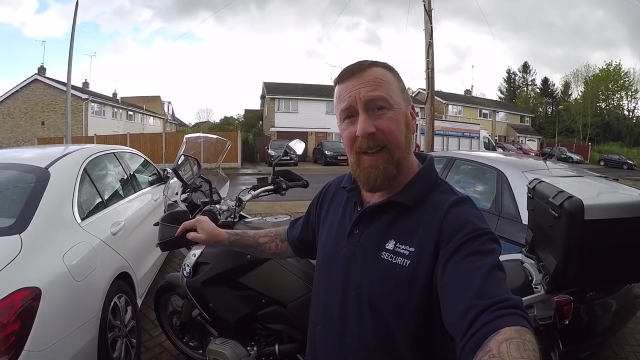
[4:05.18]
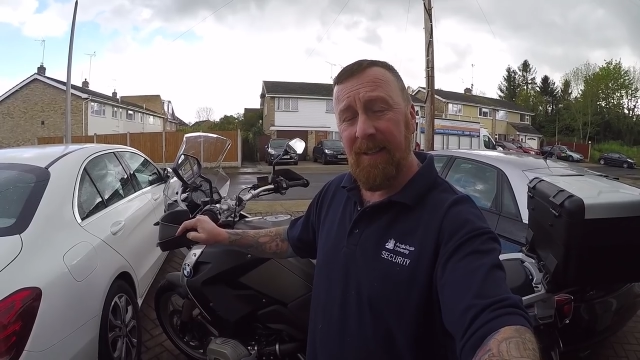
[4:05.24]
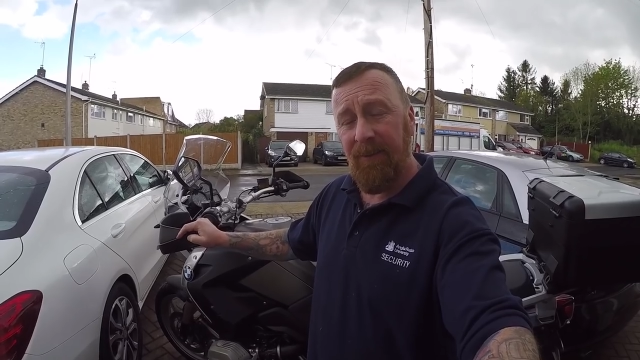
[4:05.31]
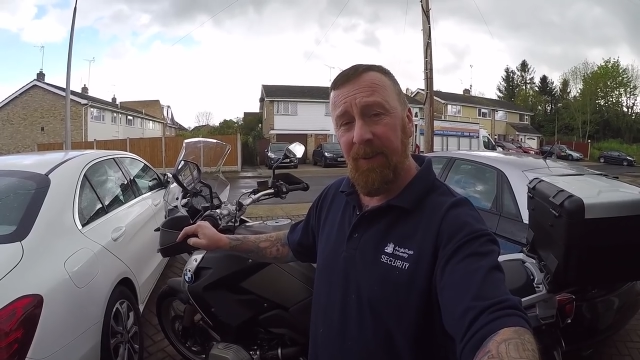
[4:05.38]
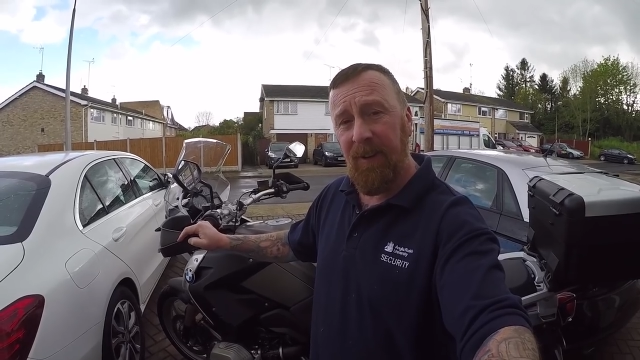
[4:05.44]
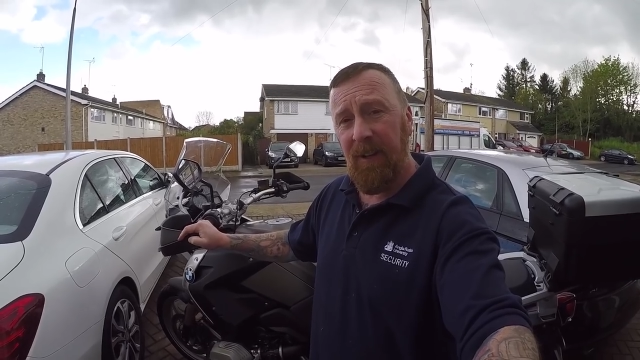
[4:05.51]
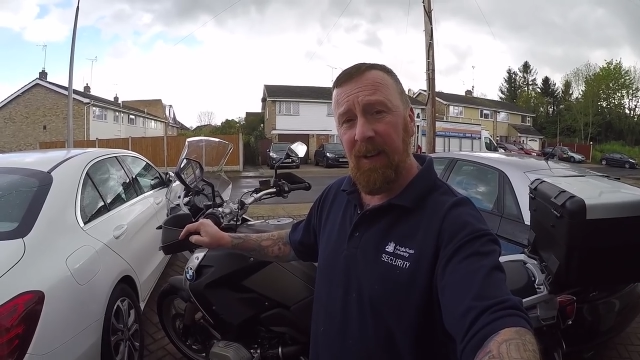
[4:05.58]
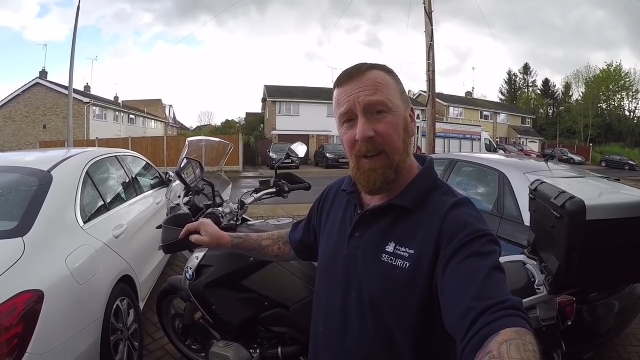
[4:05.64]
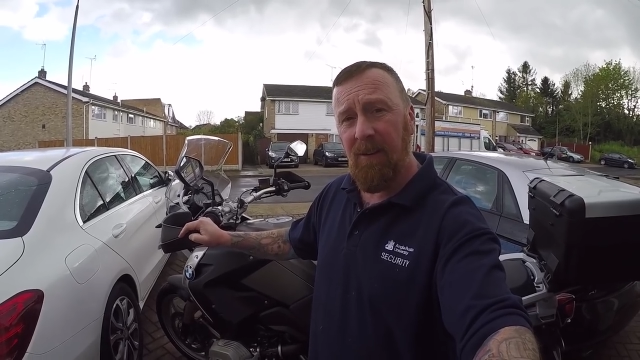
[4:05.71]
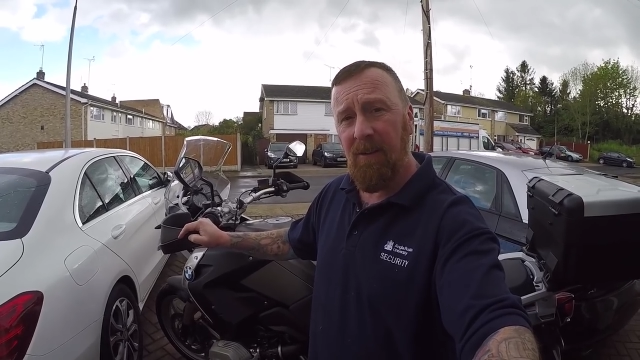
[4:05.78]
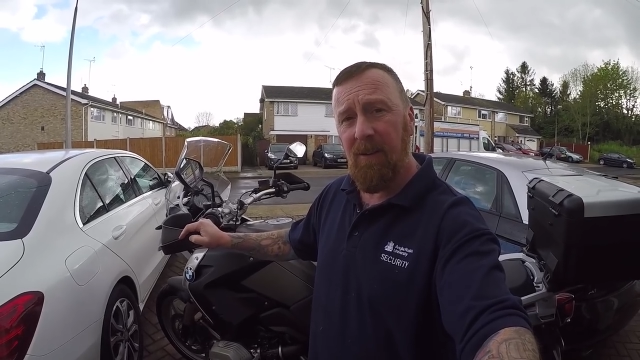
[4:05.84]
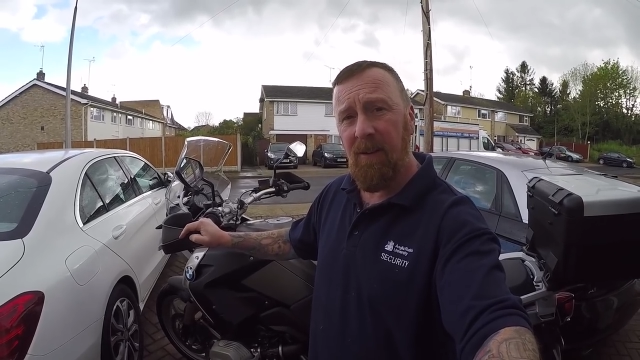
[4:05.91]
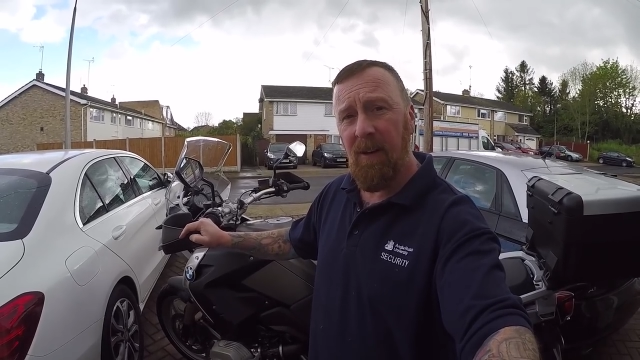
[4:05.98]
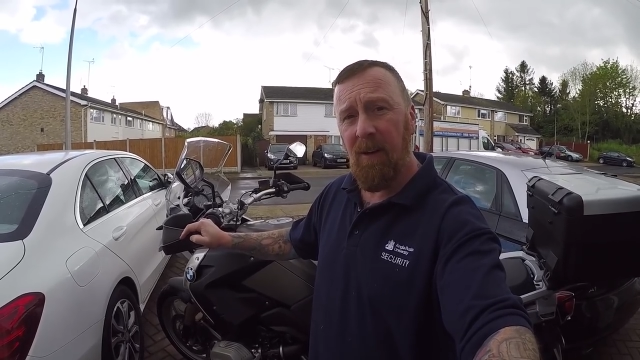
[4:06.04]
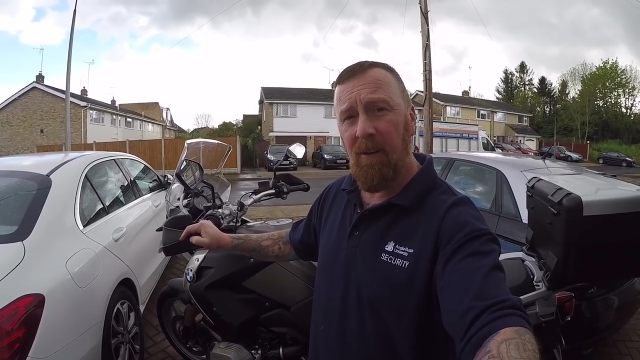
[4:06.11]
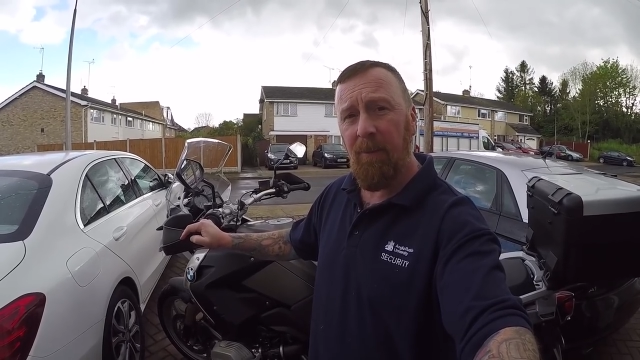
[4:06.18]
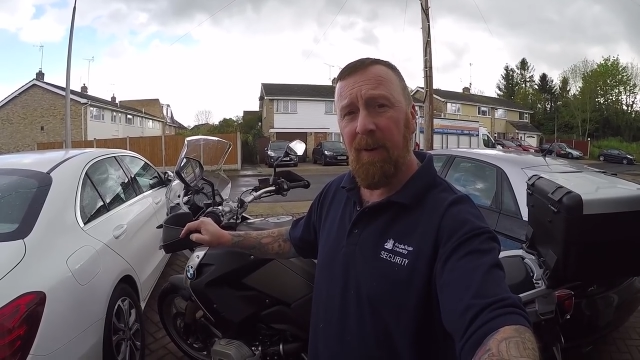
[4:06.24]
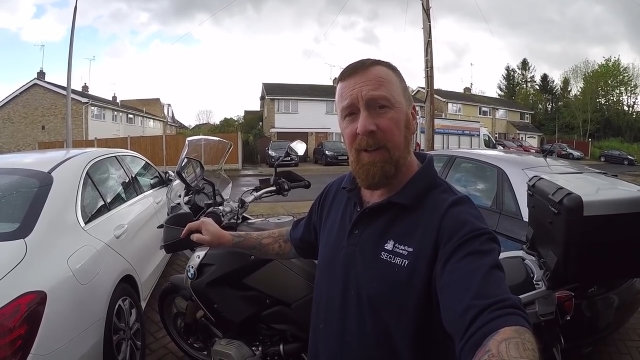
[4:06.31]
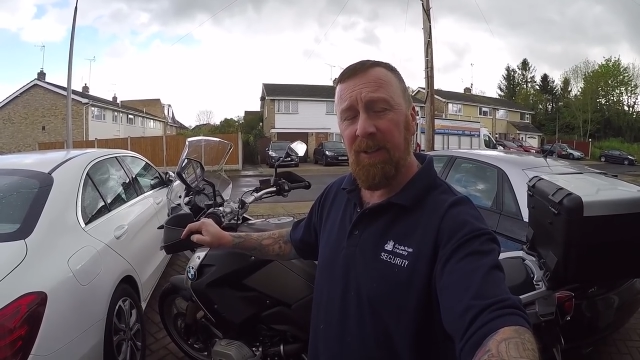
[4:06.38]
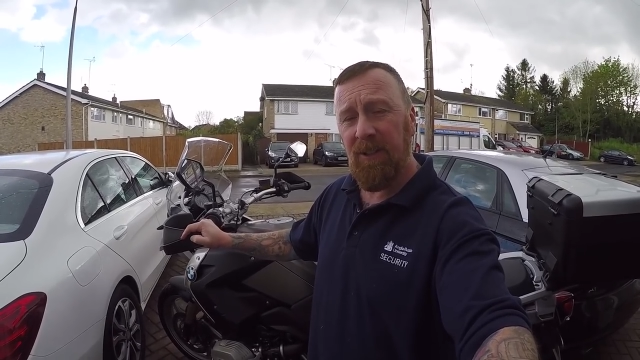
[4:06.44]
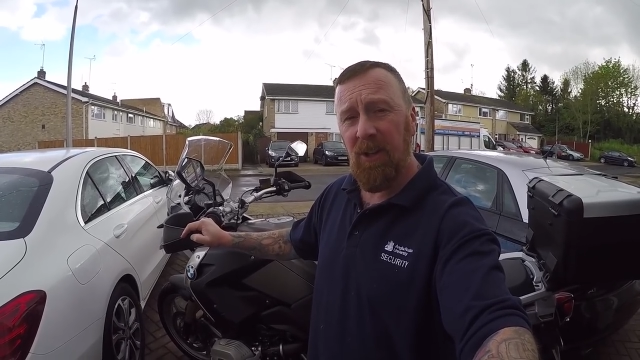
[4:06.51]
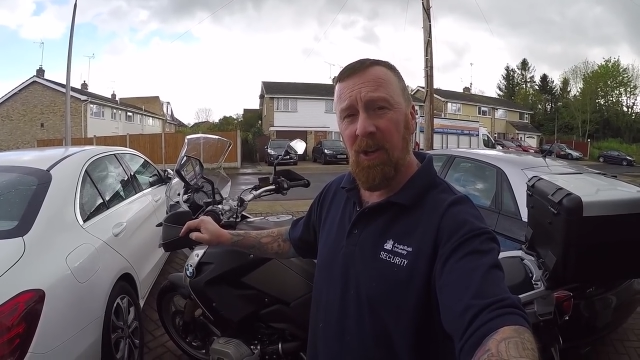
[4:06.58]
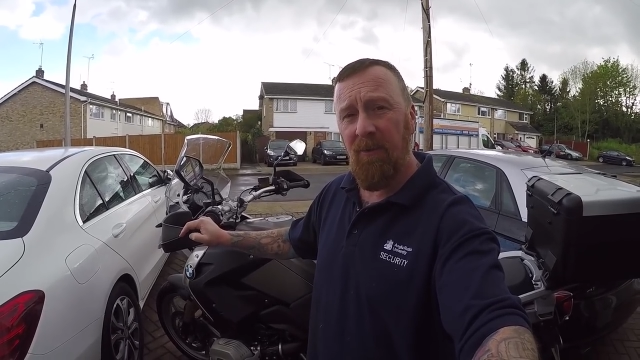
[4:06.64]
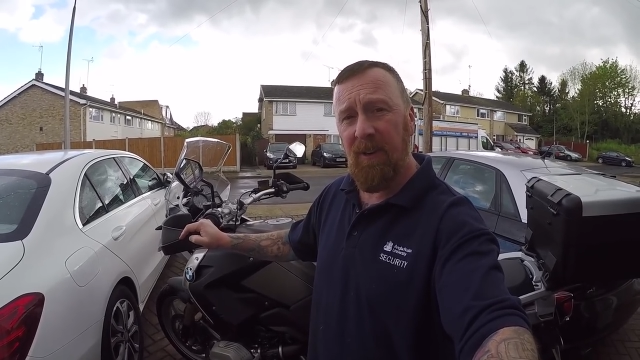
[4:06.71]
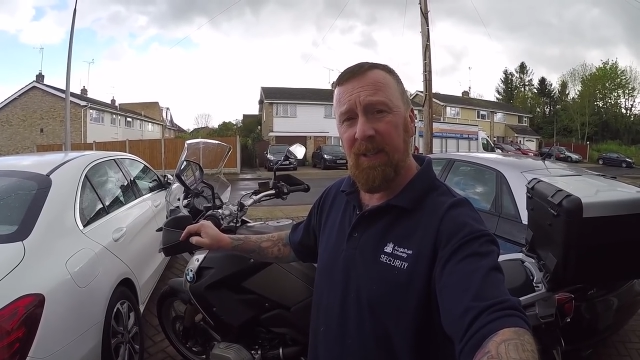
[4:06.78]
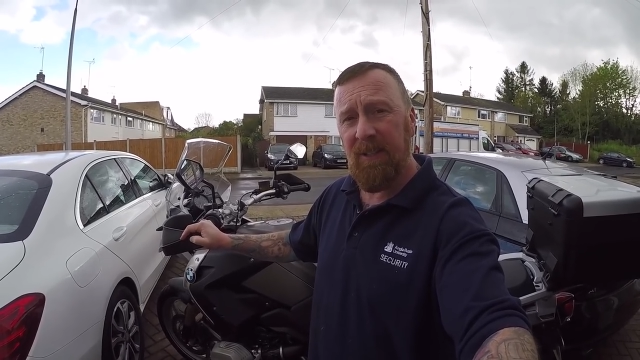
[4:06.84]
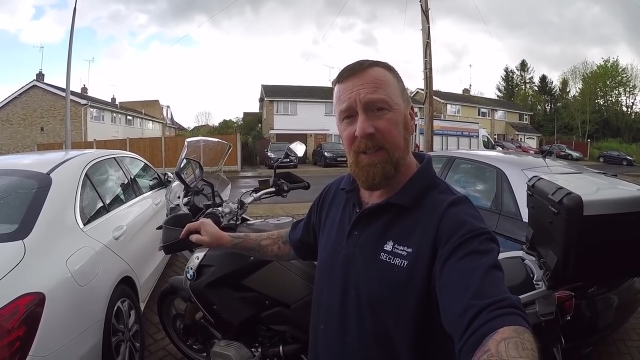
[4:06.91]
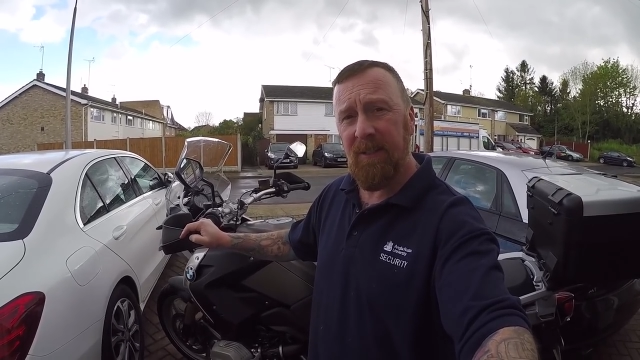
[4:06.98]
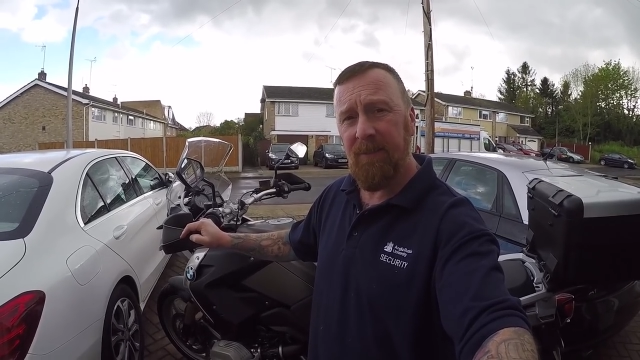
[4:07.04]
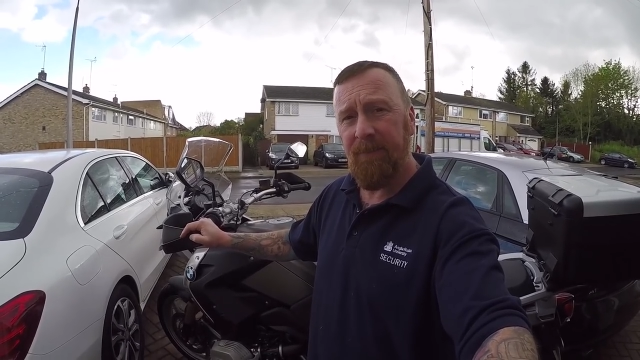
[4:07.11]
the next video, a complete
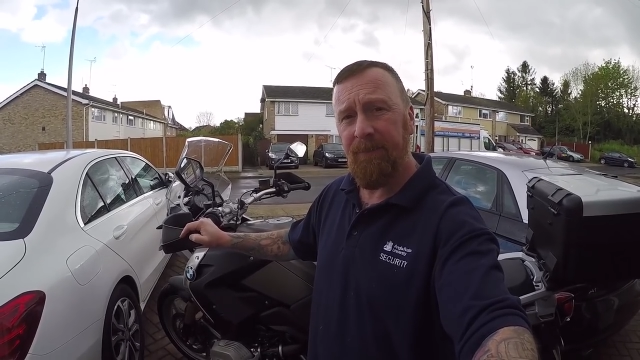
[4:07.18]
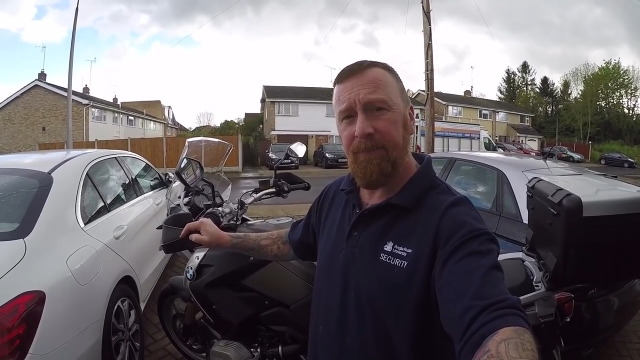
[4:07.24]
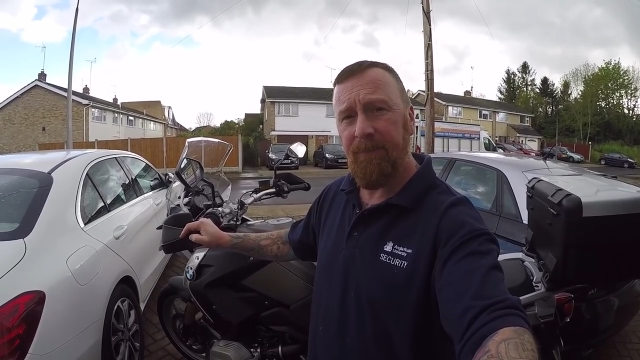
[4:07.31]
service.